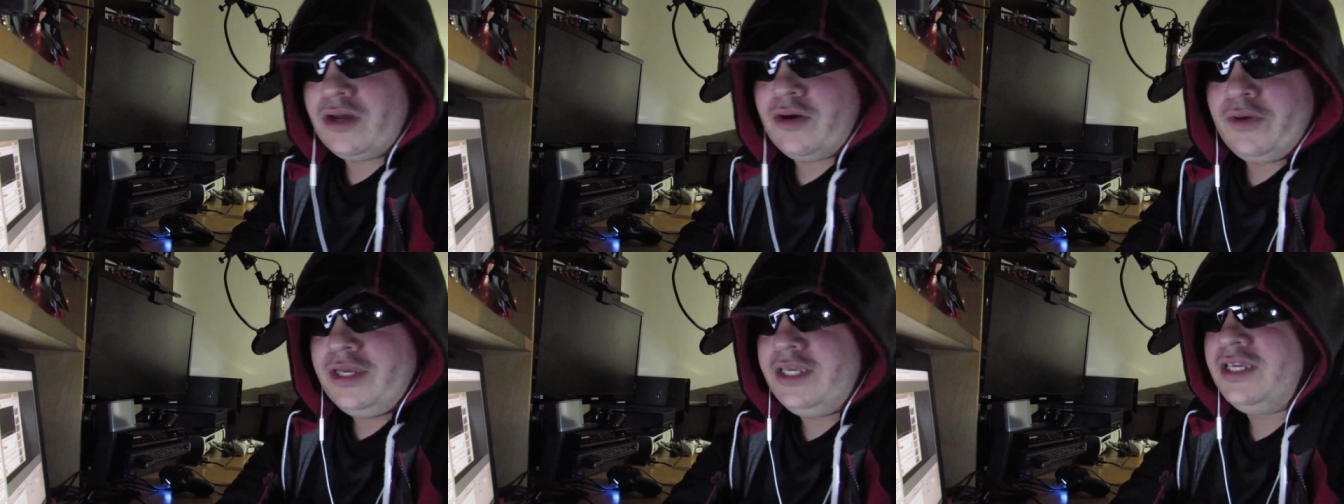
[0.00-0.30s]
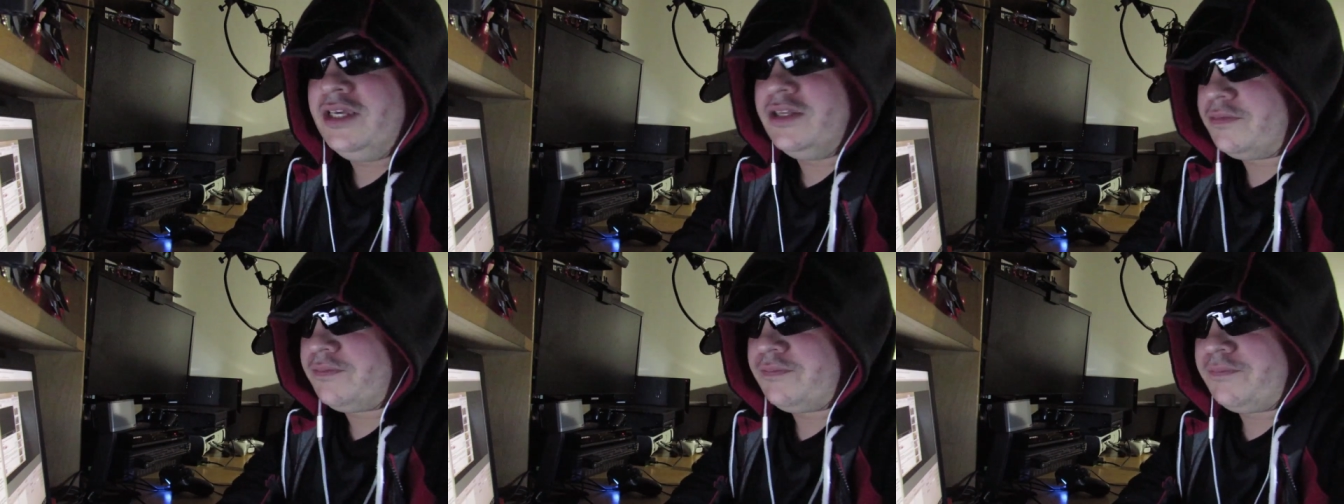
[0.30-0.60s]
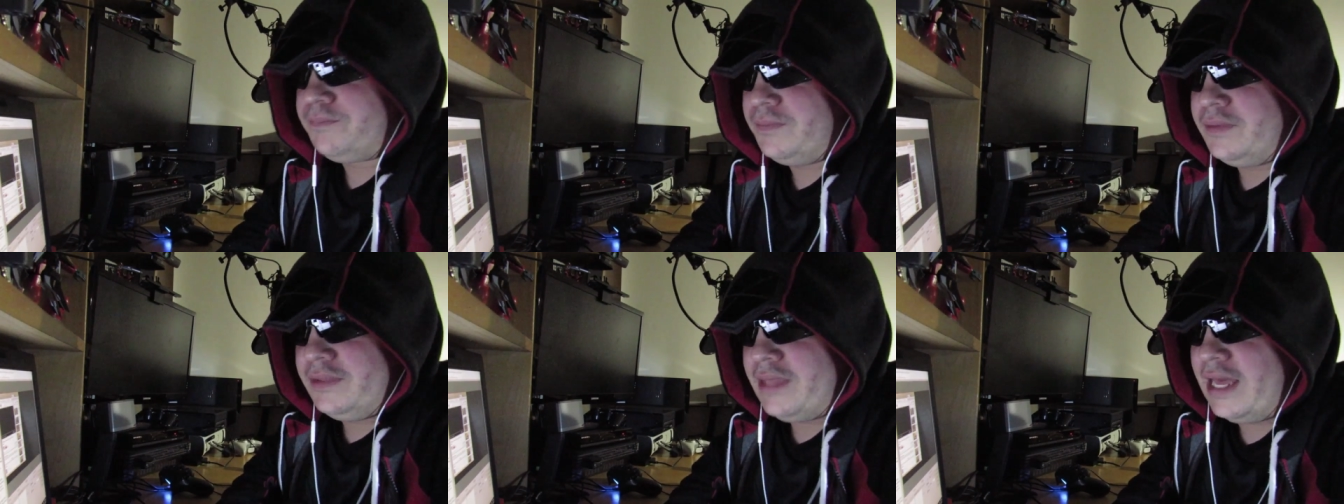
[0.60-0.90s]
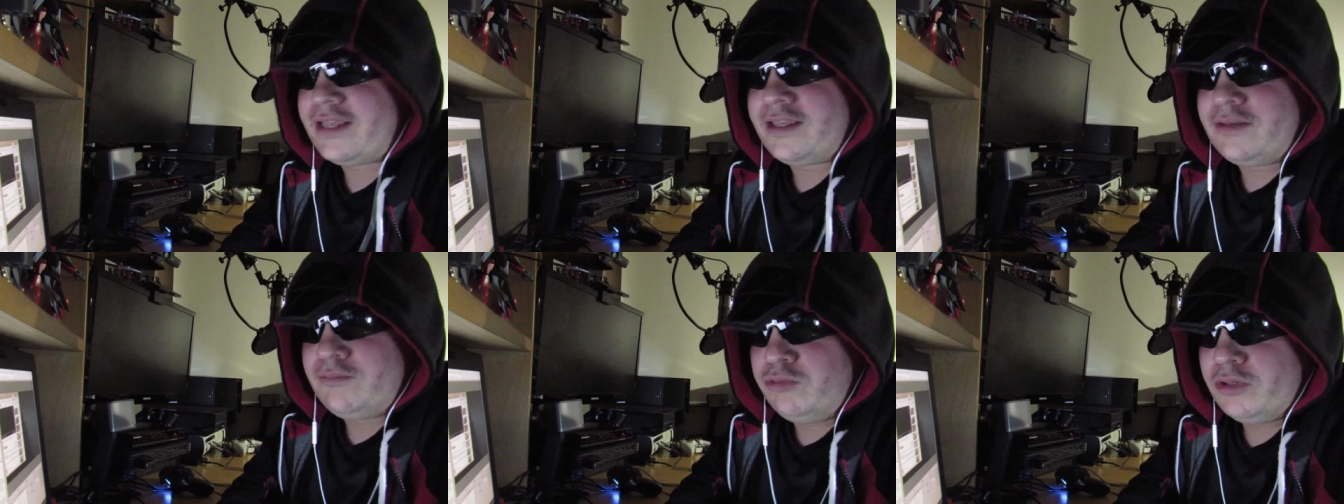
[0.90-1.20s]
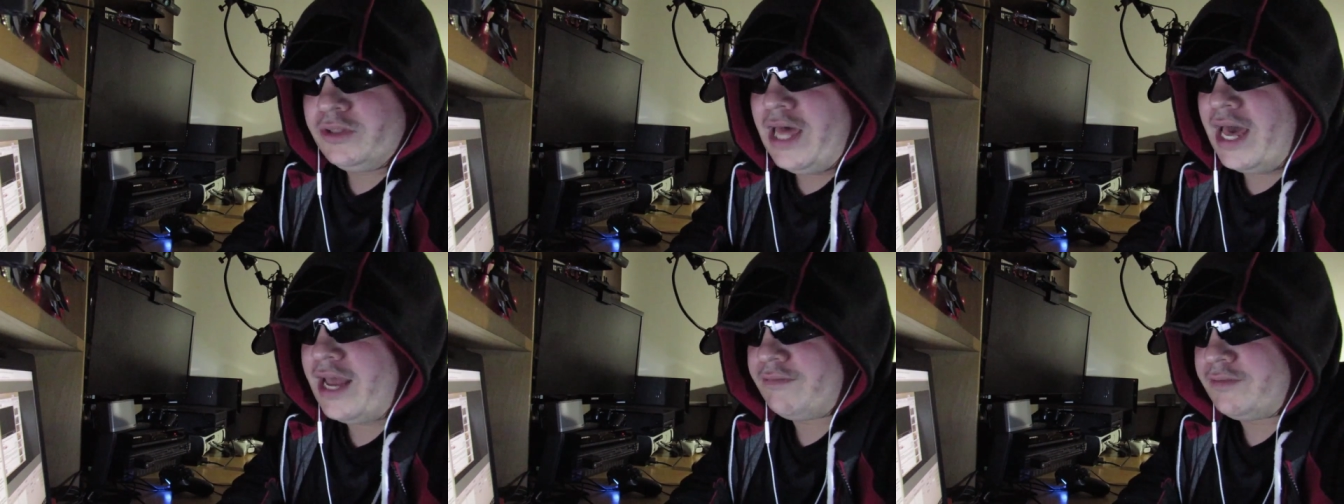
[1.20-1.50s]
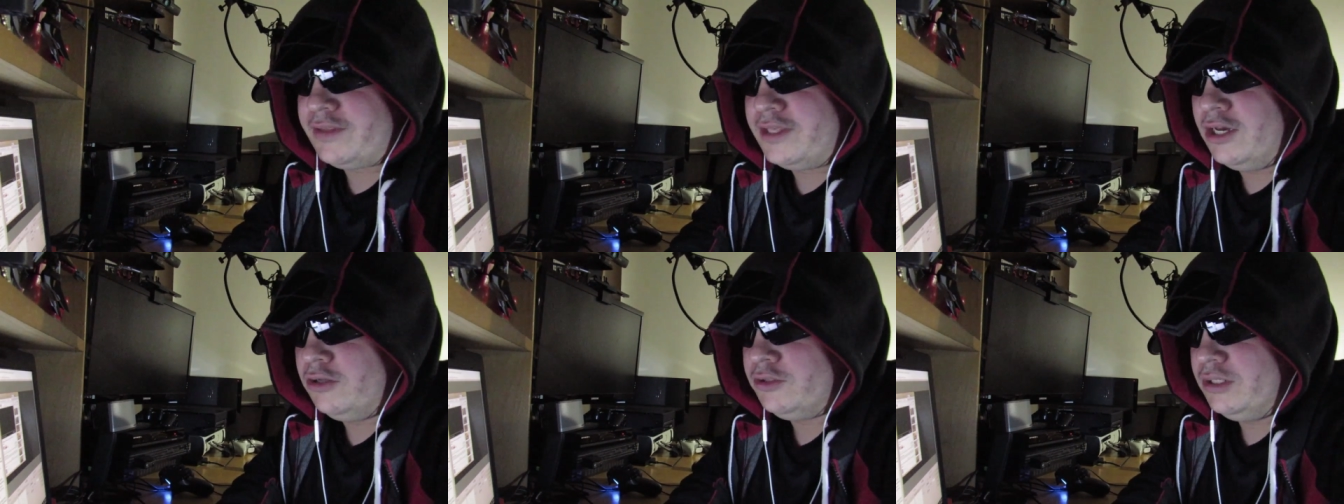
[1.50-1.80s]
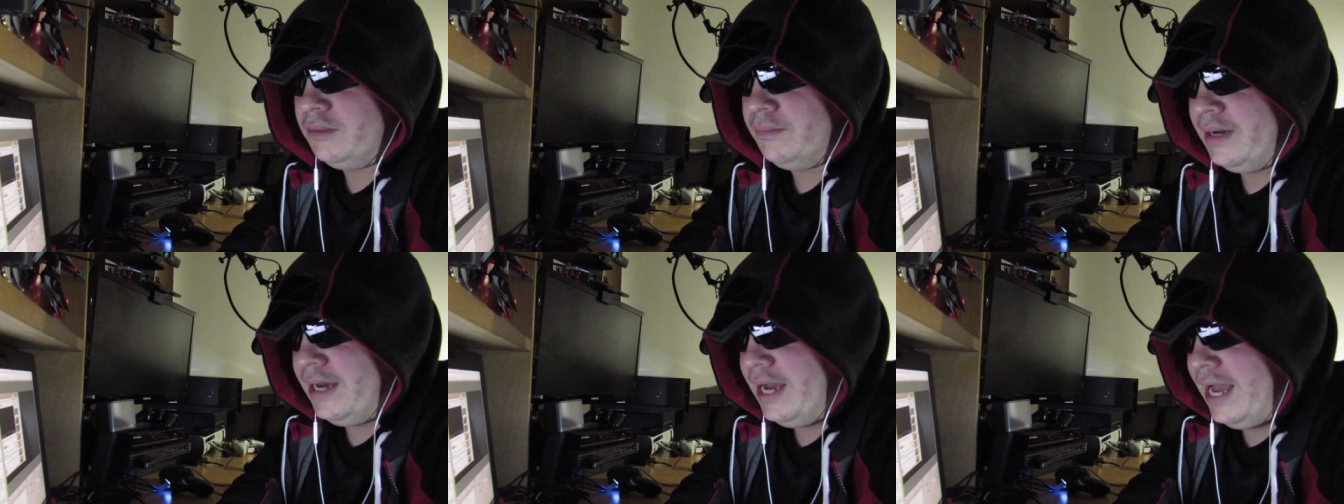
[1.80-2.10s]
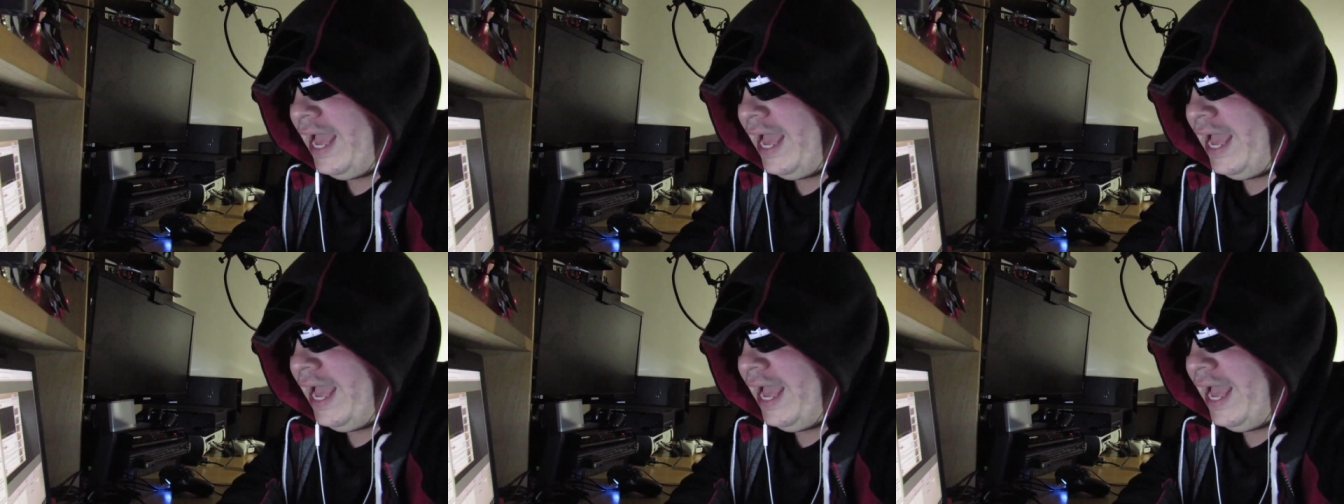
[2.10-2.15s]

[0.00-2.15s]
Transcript: no, he is. That will not have killed him.